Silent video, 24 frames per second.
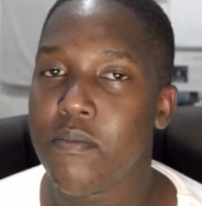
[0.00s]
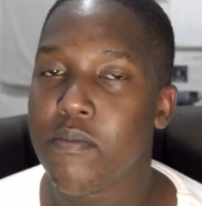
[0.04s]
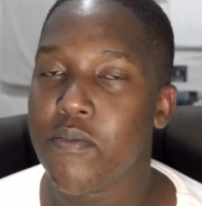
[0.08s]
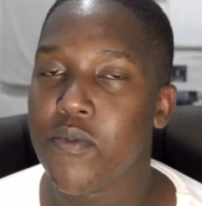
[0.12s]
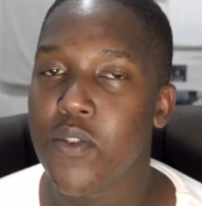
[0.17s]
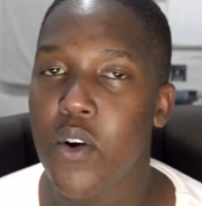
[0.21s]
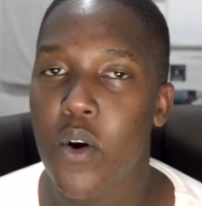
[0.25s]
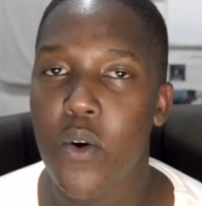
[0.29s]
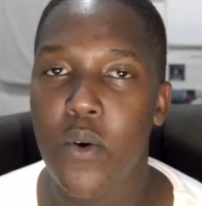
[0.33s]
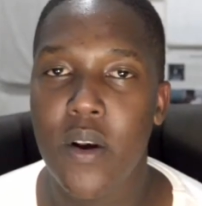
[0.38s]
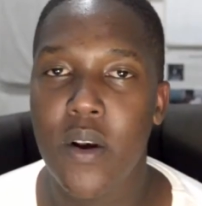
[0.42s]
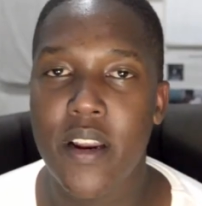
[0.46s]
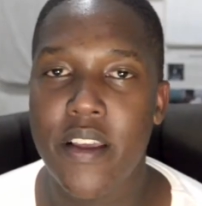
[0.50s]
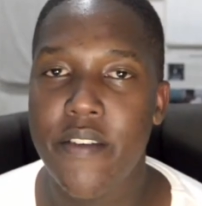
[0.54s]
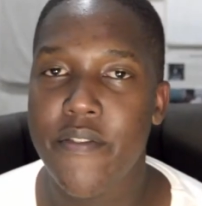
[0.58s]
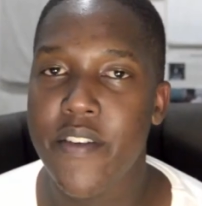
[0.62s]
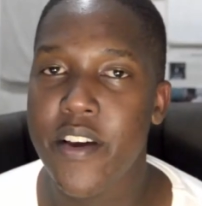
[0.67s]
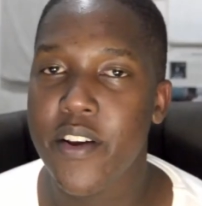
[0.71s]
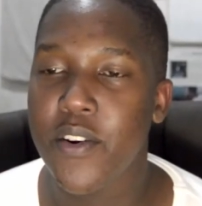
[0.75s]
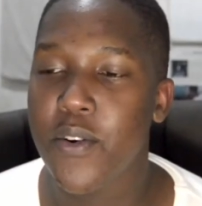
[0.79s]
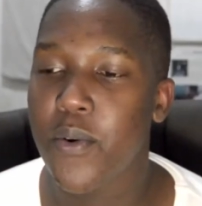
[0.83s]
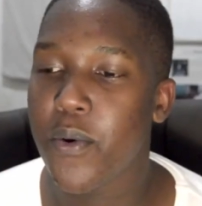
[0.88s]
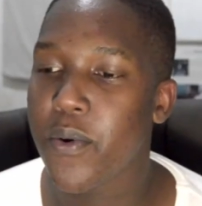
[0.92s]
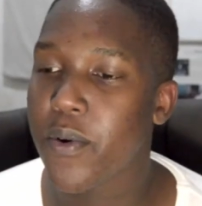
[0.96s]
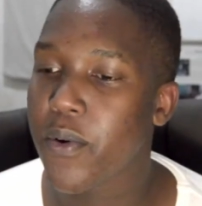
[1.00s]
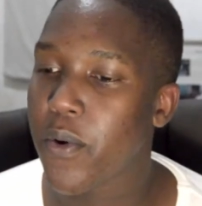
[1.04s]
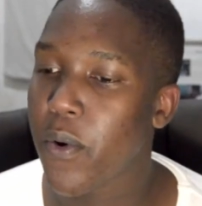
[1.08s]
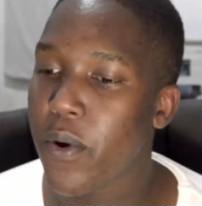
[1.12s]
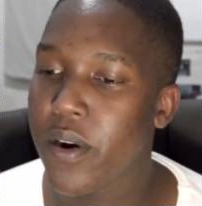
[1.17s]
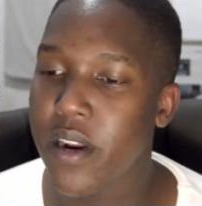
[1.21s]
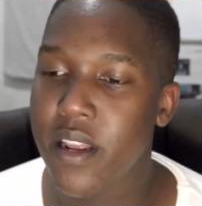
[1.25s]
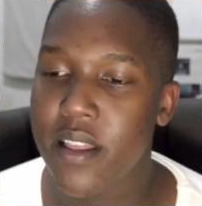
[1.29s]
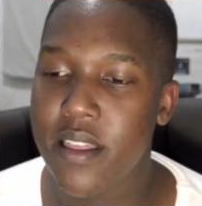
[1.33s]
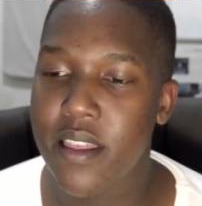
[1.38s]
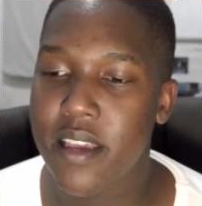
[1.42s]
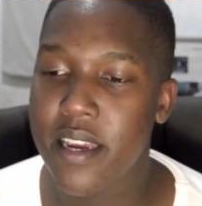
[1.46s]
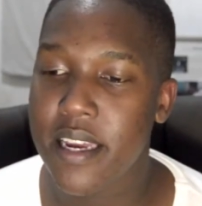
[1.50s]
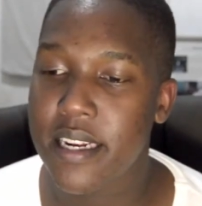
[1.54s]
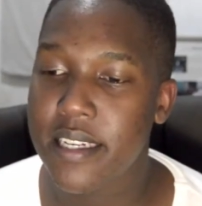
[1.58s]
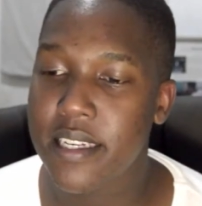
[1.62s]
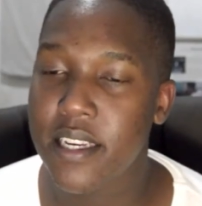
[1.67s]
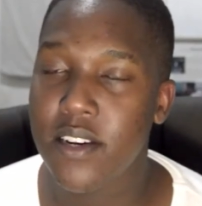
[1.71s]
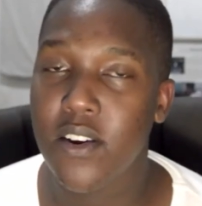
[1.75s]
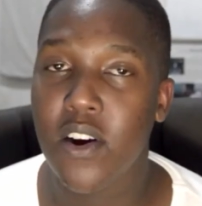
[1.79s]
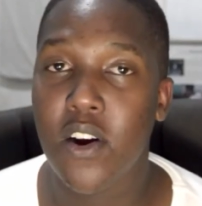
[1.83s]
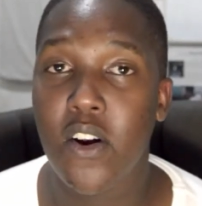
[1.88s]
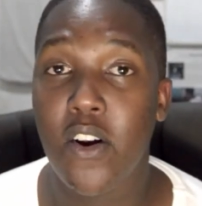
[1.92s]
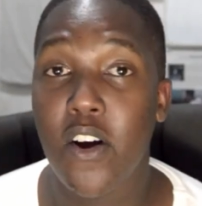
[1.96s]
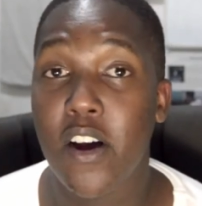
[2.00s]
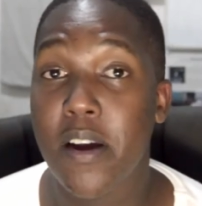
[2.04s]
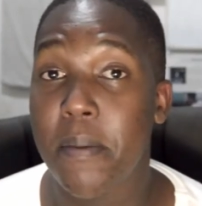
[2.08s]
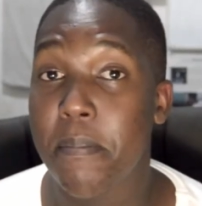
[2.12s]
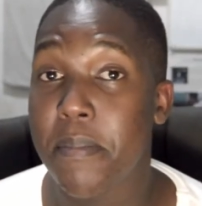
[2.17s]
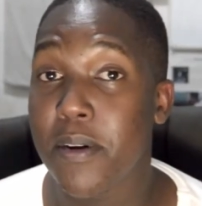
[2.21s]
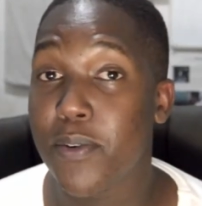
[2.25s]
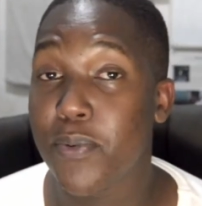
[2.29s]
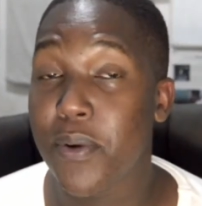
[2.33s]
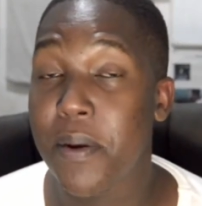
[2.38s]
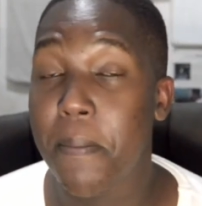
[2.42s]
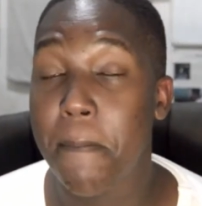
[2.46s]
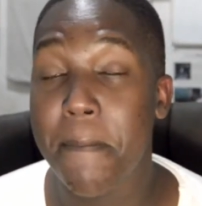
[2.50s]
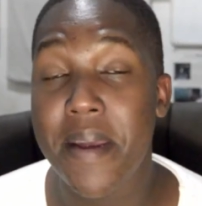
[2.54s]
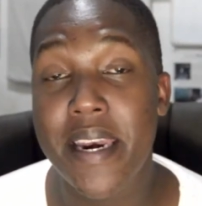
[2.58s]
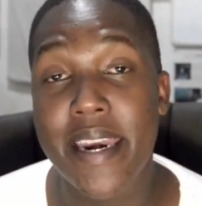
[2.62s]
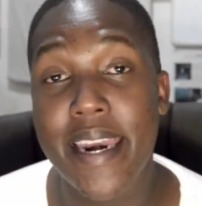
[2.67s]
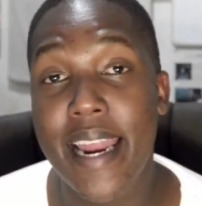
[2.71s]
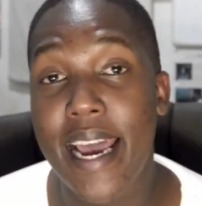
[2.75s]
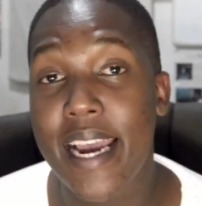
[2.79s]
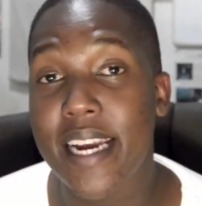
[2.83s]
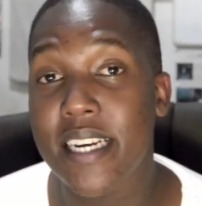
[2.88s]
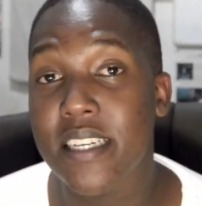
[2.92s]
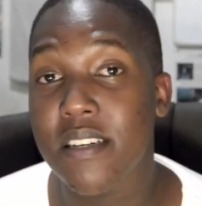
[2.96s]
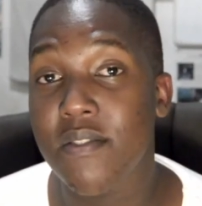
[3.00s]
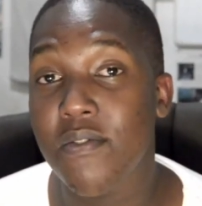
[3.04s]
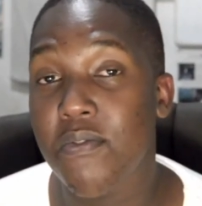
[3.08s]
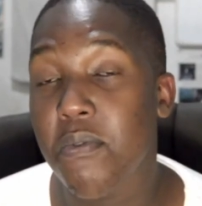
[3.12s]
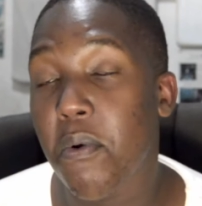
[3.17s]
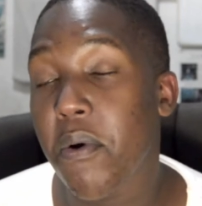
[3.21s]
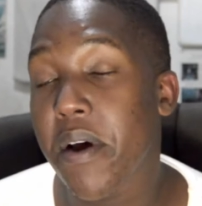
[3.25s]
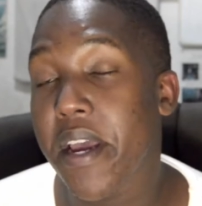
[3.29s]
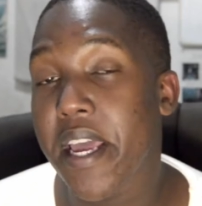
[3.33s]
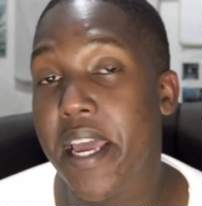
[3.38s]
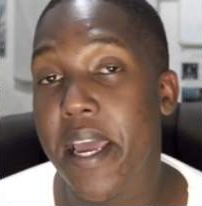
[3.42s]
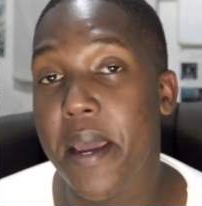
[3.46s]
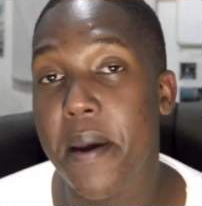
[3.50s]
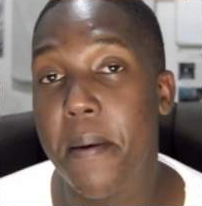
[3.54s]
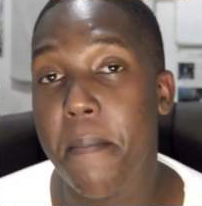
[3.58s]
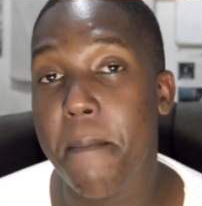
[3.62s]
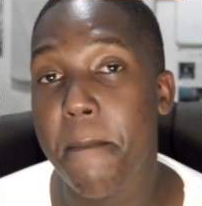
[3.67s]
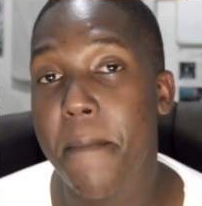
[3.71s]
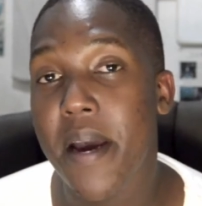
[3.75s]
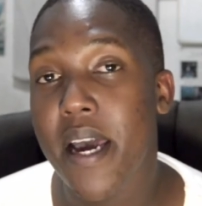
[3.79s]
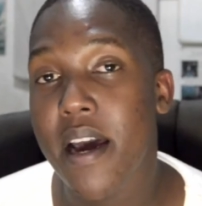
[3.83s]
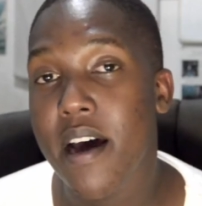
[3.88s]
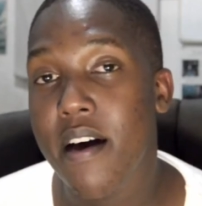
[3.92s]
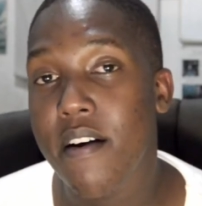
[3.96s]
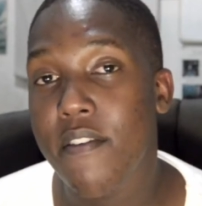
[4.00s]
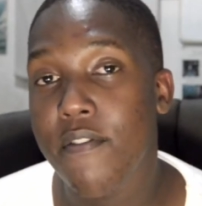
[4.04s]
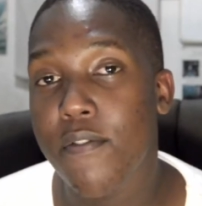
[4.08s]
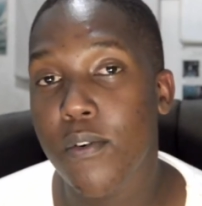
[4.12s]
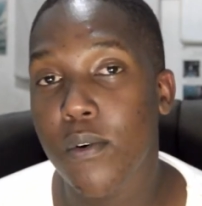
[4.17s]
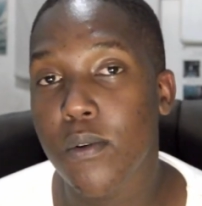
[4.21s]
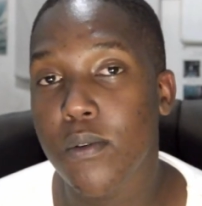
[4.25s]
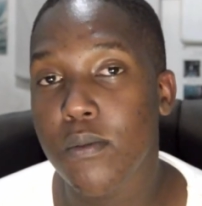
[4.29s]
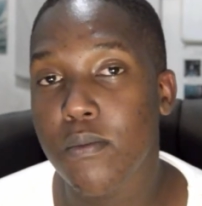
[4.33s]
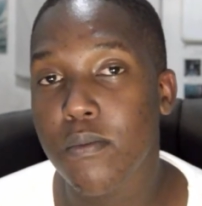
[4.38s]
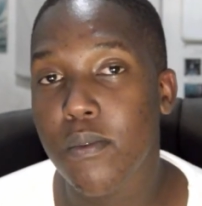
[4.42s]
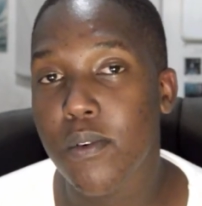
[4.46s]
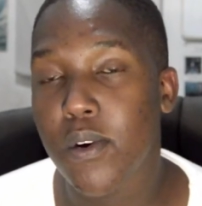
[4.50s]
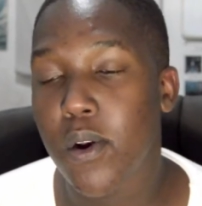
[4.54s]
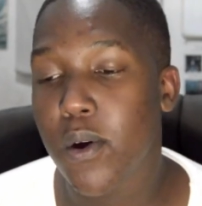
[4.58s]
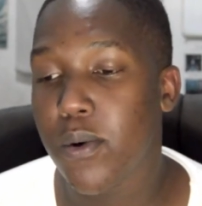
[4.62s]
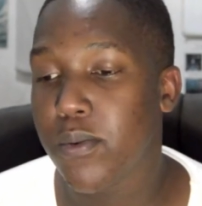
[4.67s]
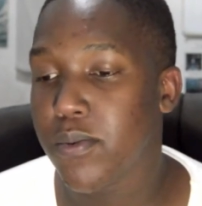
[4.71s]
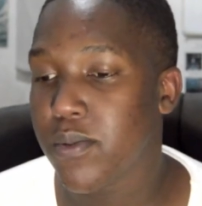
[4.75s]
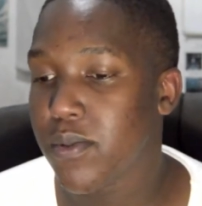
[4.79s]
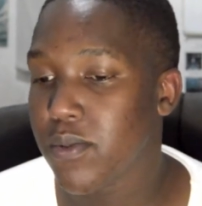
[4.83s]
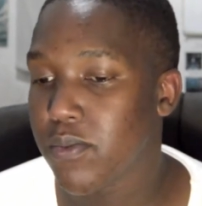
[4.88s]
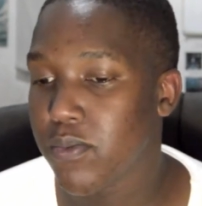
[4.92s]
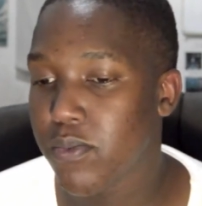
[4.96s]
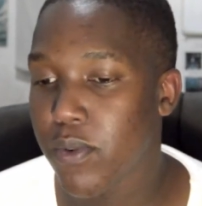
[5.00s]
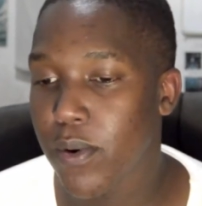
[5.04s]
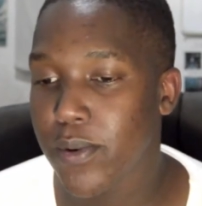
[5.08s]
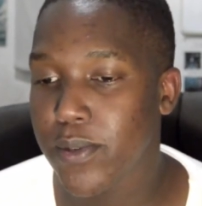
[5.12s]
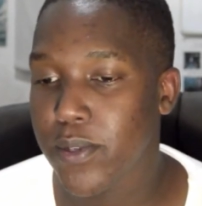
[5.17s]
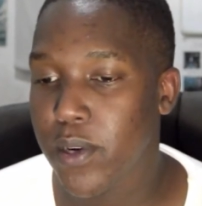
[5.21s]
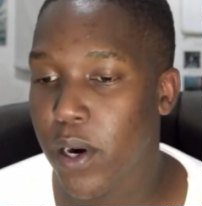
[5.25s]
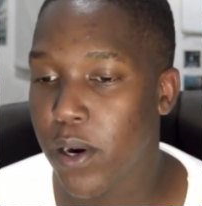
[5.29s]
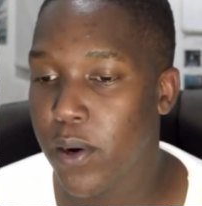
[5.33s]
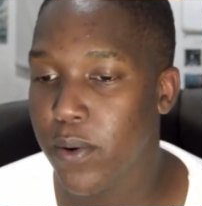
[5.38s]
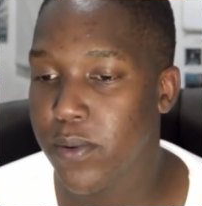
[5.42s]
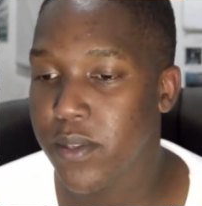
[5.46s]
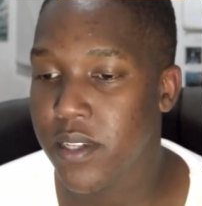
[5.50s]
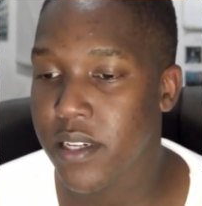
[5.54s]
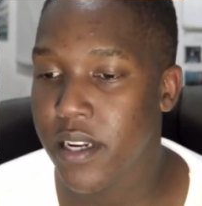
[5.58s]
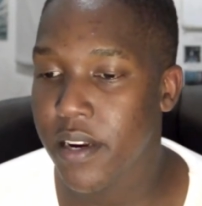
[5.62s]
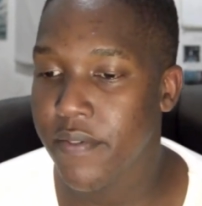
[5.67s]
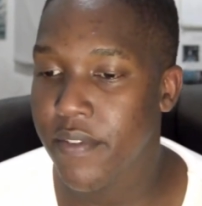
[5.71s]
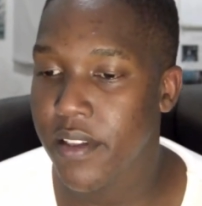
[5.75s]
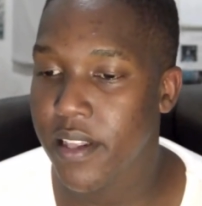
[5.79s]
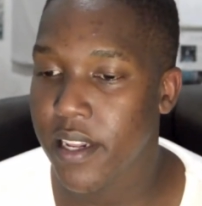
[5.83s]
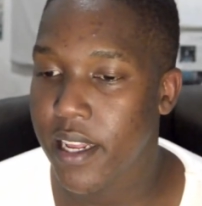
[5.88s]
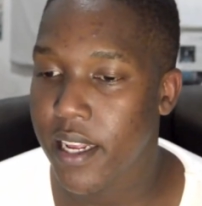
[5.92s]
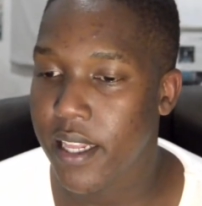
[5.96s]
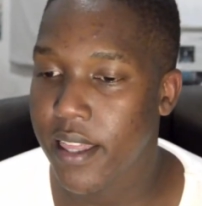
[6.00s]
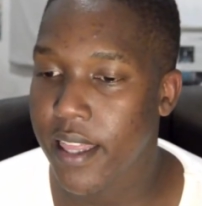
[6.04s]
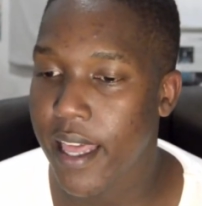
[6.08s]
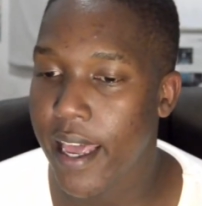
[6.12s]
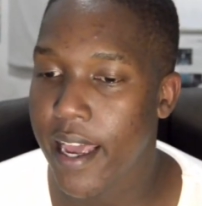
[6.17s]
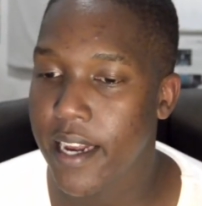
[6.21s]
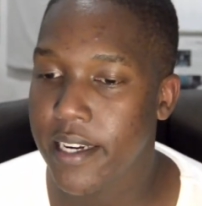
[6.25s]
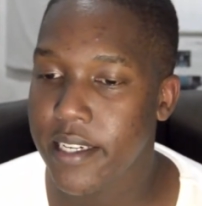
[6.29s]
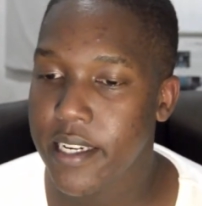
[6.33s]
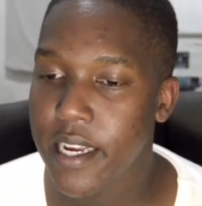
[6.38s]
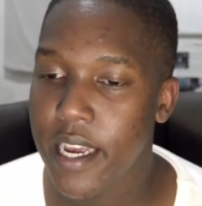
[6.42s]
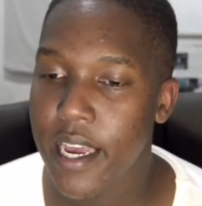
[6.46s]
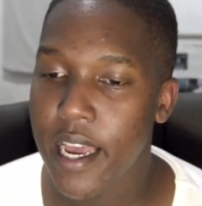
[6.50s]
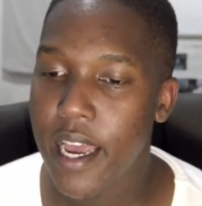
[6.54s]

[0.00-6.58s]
No leaving, no going anything at 10 o'clock, and between midnight and 4 a.m., full closed, roads are closed, and everything like that.